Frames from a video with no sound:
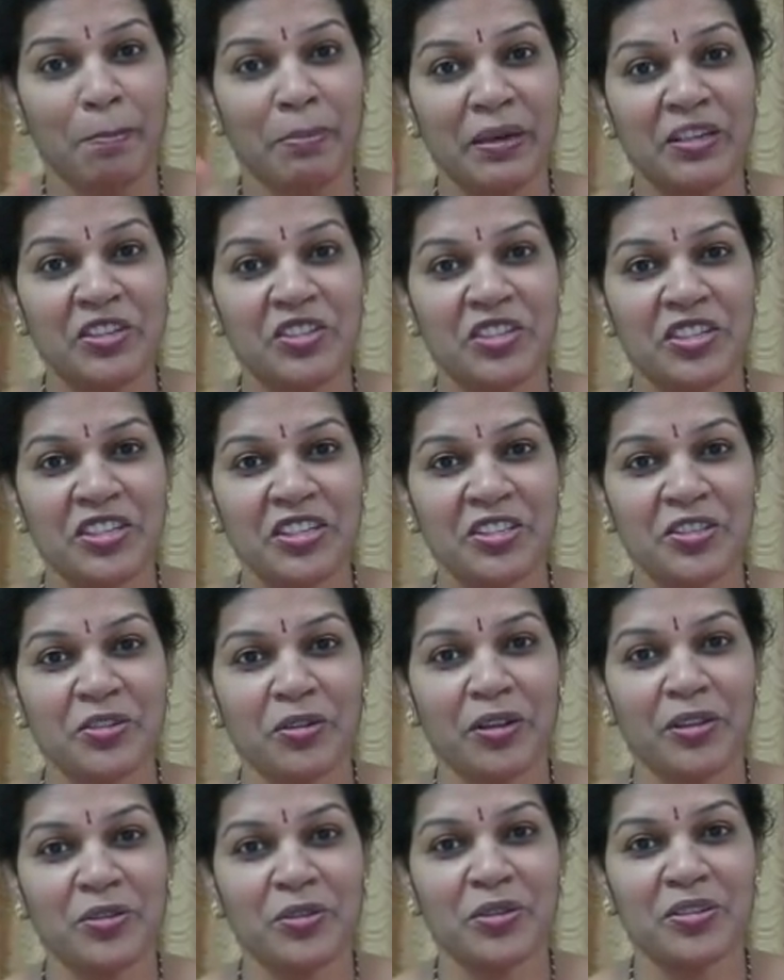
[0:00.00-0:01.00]
but she is
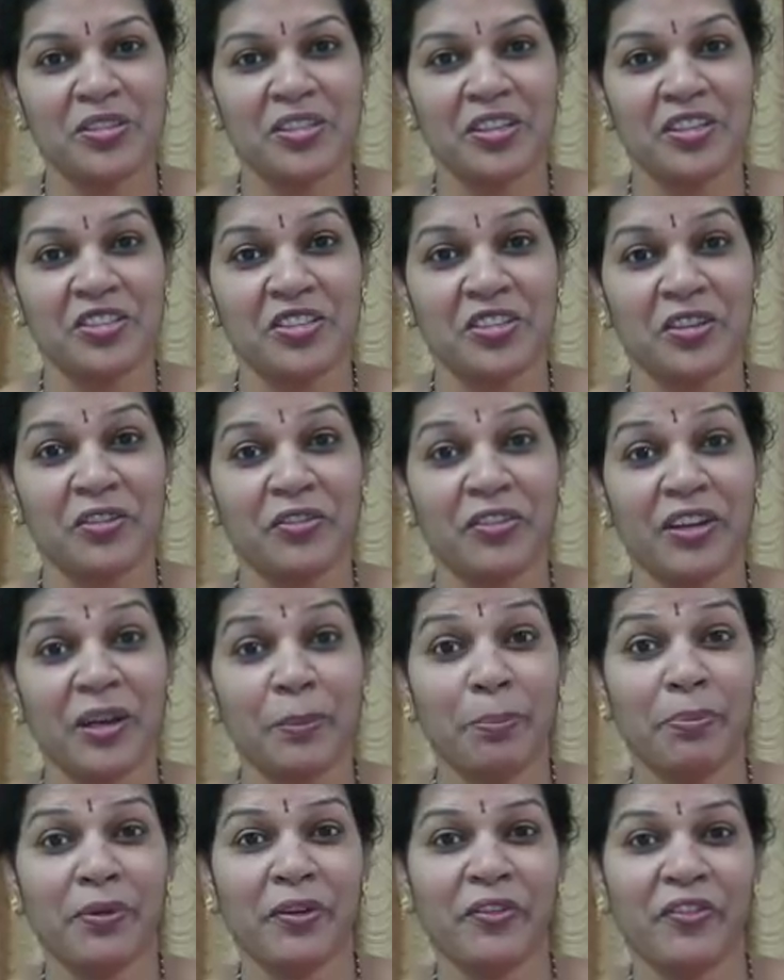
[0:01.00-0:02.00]
also searching for
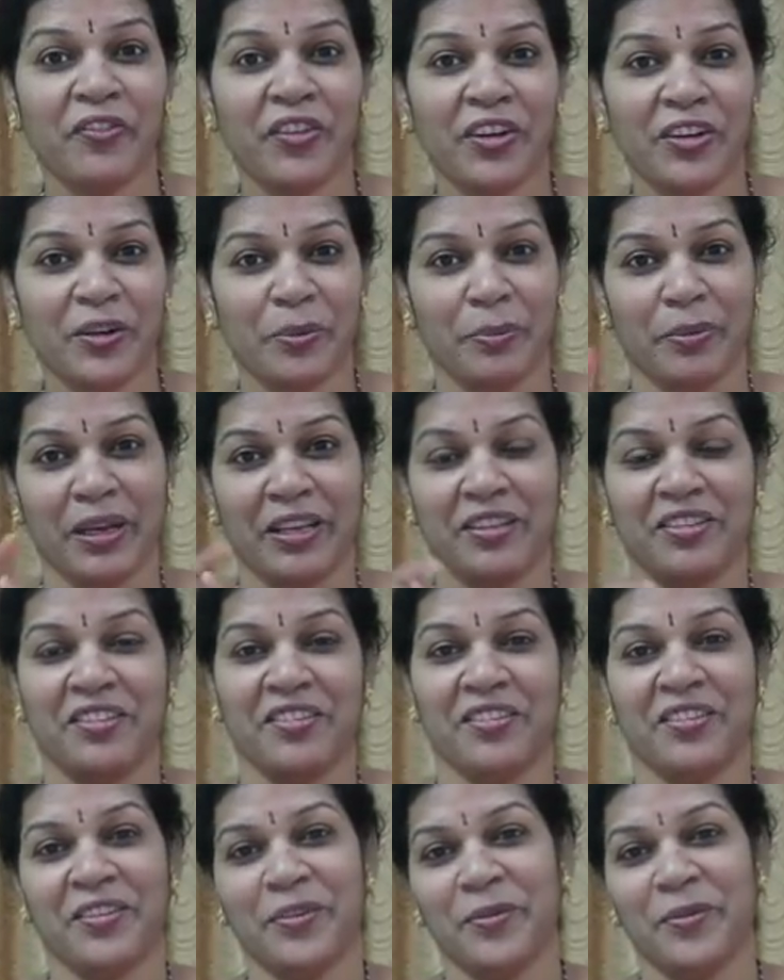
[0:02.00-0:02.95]
a perfect match."